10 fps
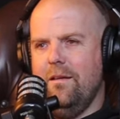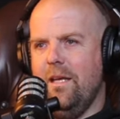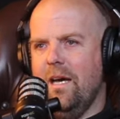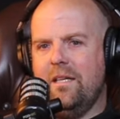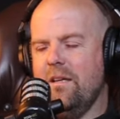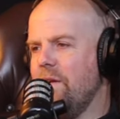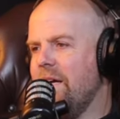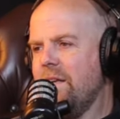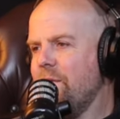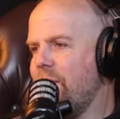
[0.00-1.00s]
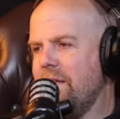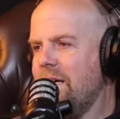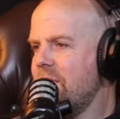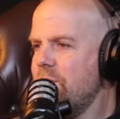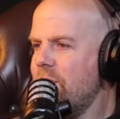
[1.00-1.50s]
yeah, I didn't I didn't find
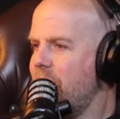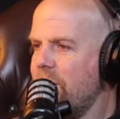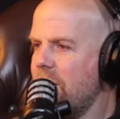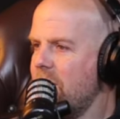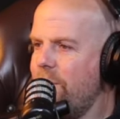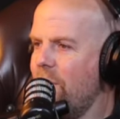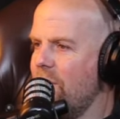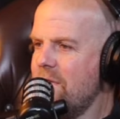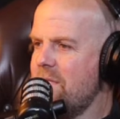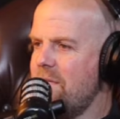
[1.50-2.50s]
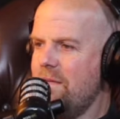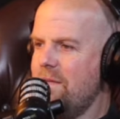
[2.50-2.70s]
that too difficult to be honest.